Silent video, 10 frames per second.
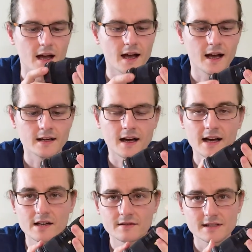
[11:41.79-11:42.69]
and I
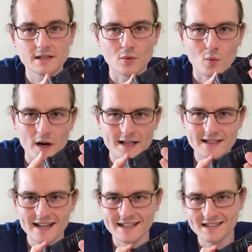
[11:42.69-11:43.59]
have this
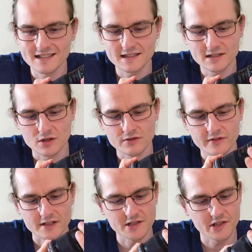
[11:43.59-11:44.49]
wide angle
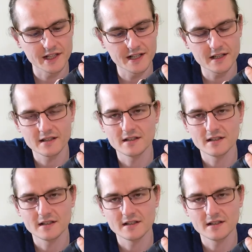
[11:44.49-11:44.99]
converter here.